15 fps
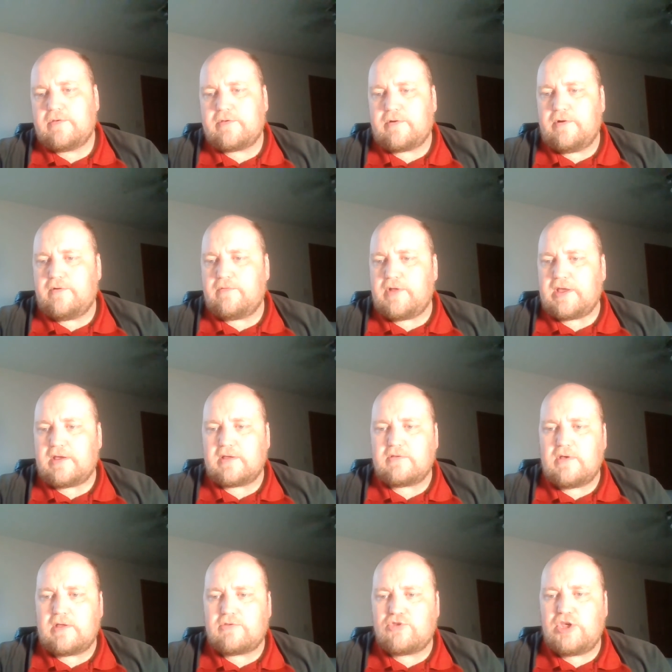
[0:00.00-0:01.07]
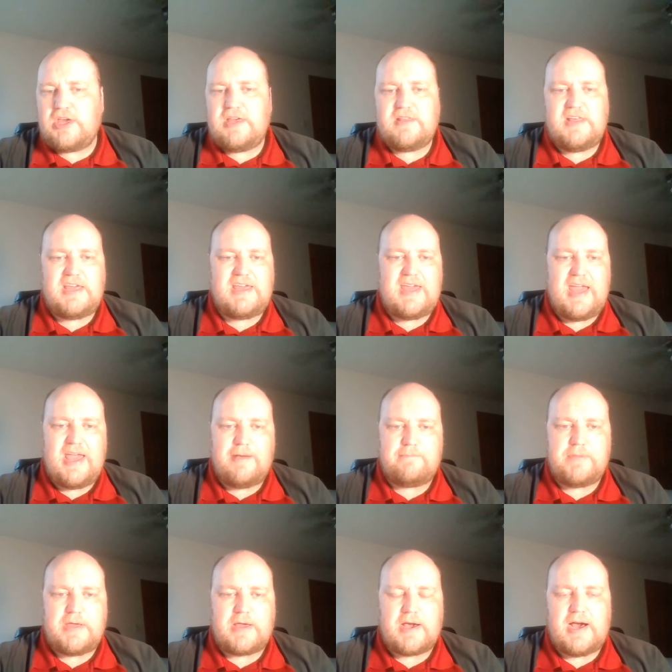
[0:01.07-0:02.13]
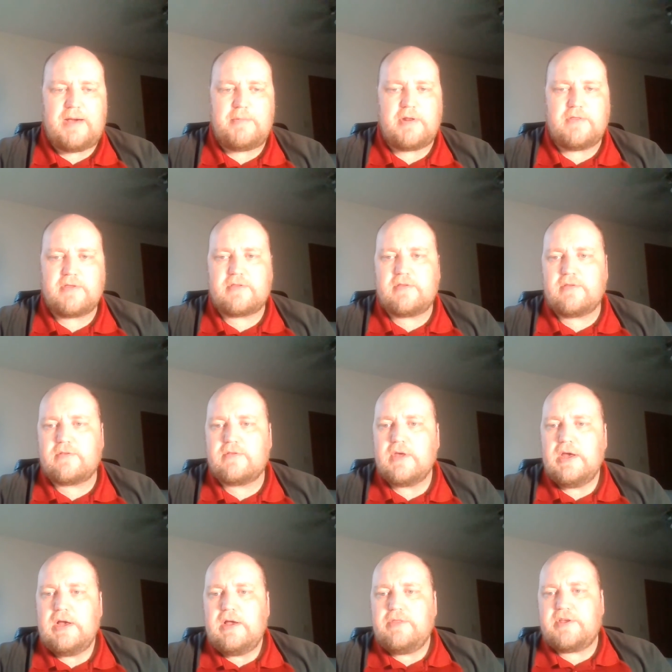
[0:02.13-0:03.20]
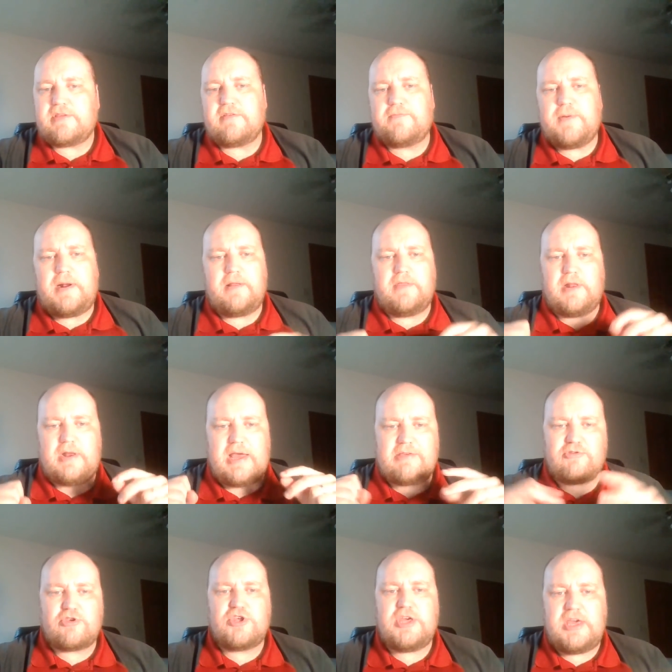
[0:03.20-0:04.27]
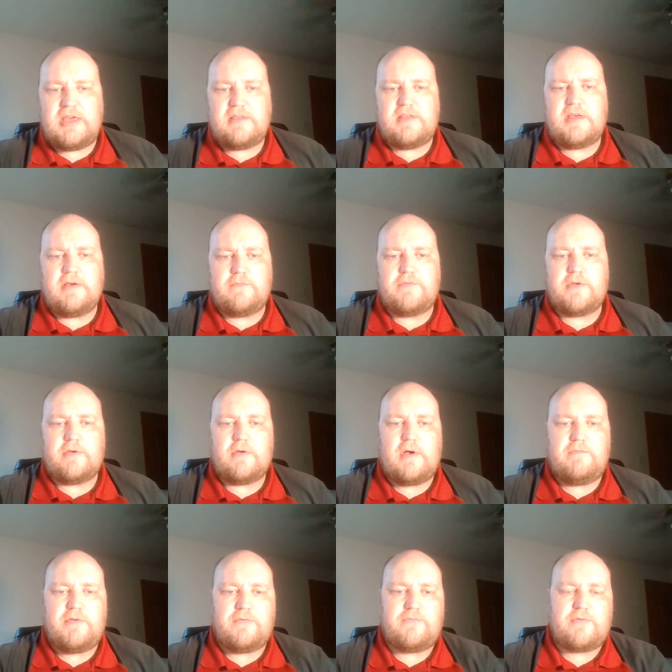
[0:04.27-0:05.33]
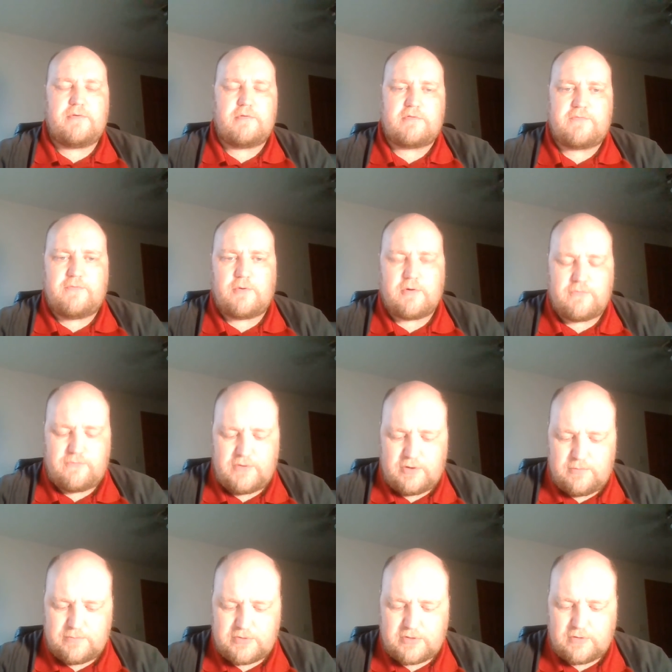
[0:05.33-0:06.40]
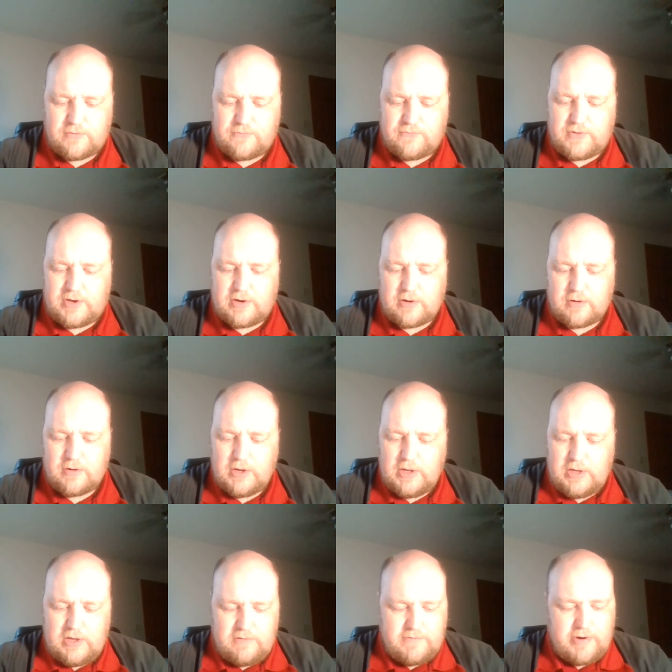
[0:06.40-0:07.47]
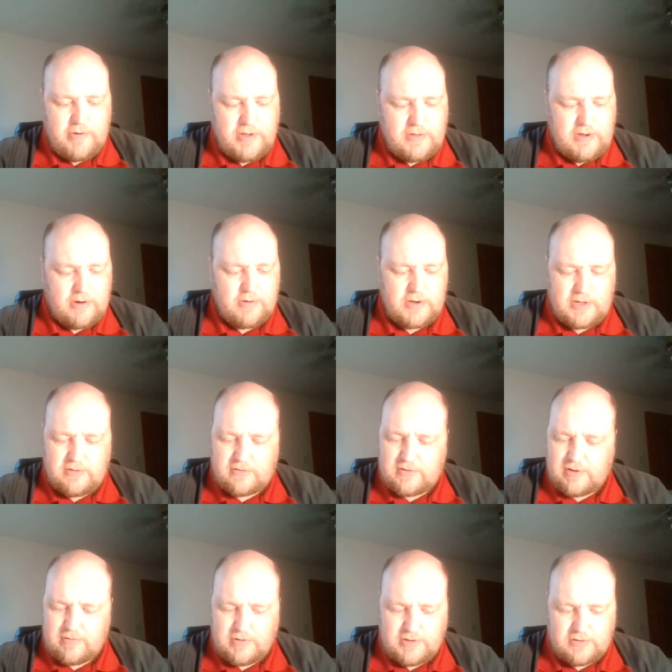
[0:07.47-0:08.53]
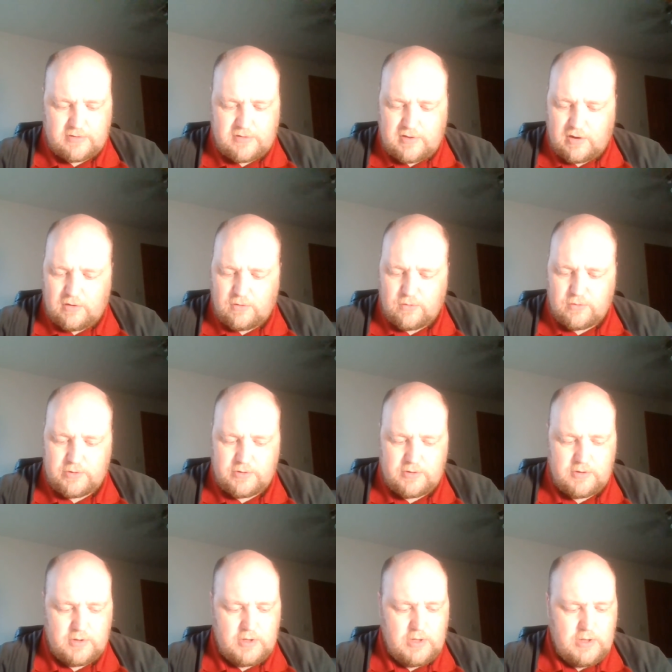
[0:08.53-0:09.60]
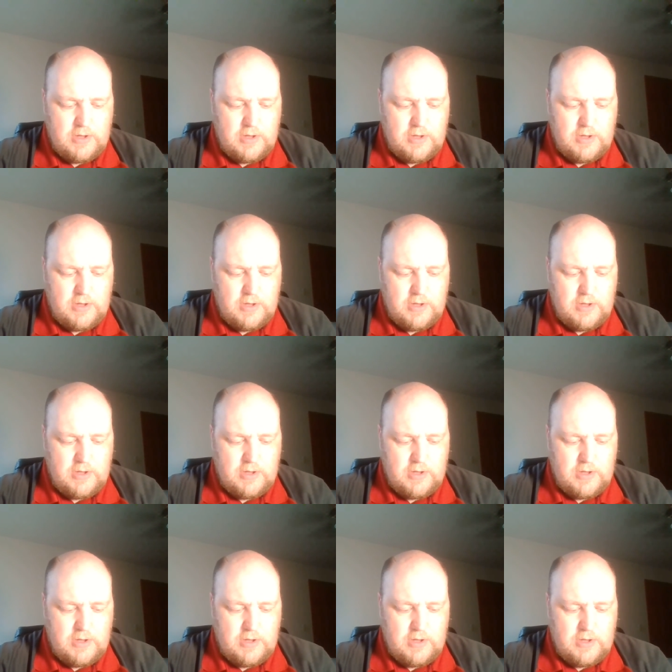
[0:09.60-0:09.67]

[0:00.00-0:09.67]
sort of like a, a cheesy, campy comedy. This is this is probably the less cheesy of the of the first four films so far. Very dark and serious tone.